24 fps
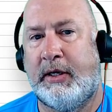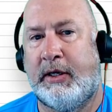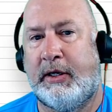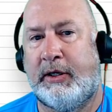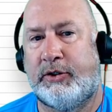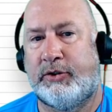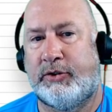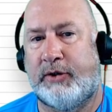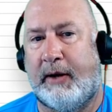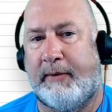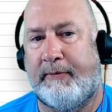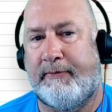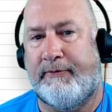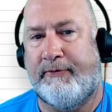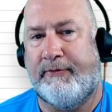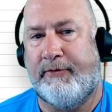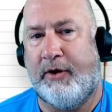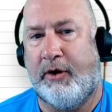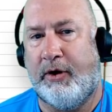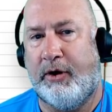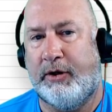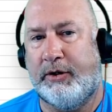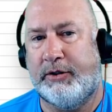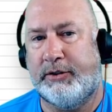So I'm
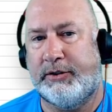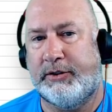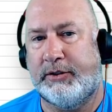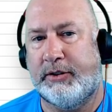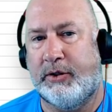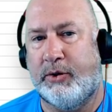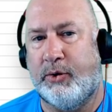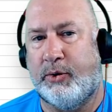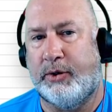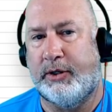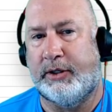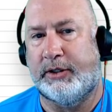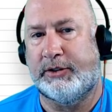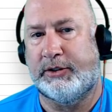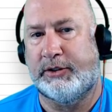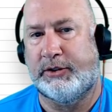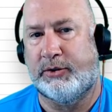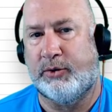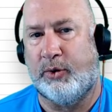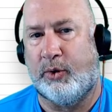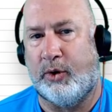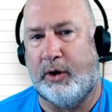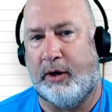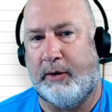first going to
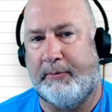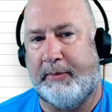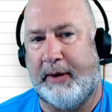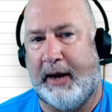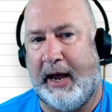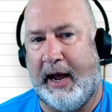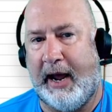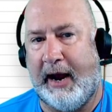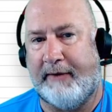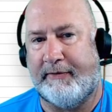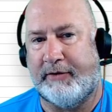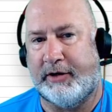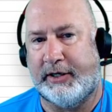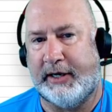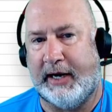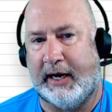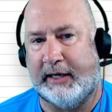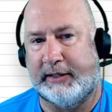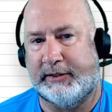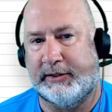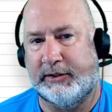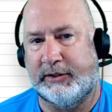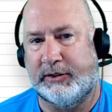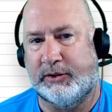sort by
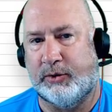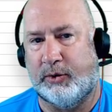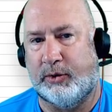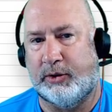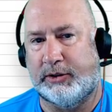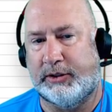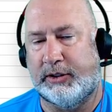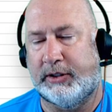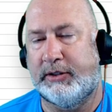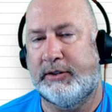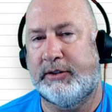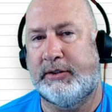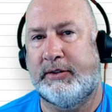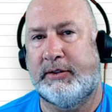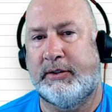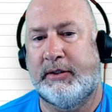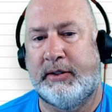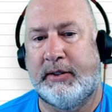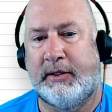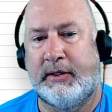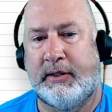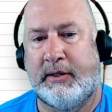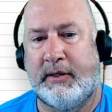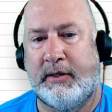advertising sources.
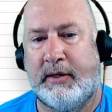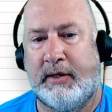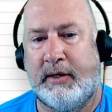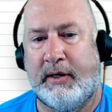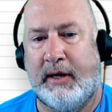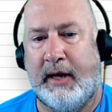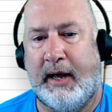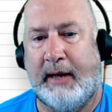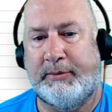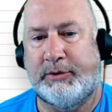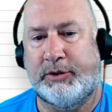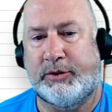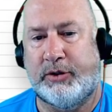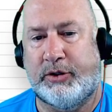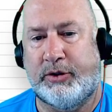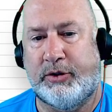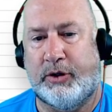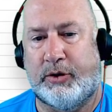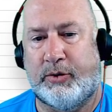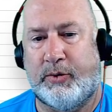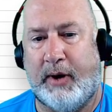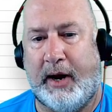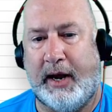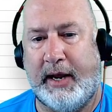I'm just going to
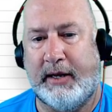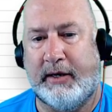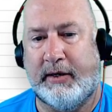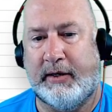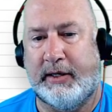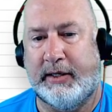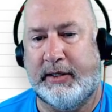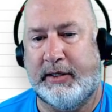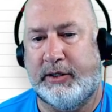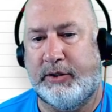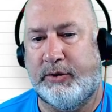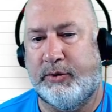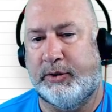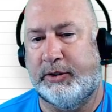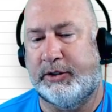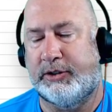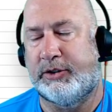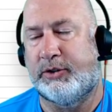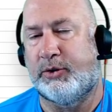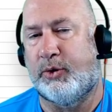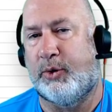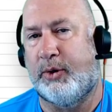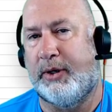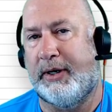do a right click and do a
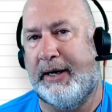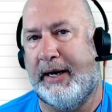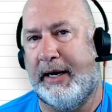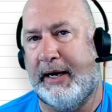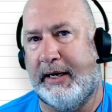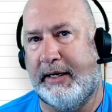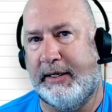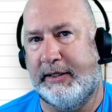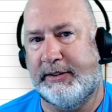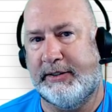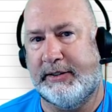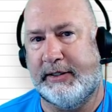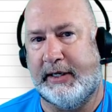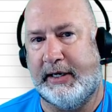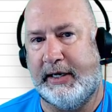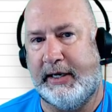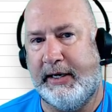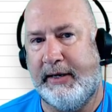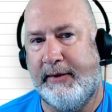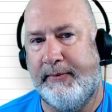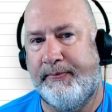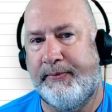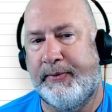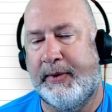sort A to
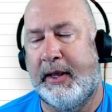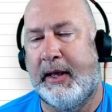Z.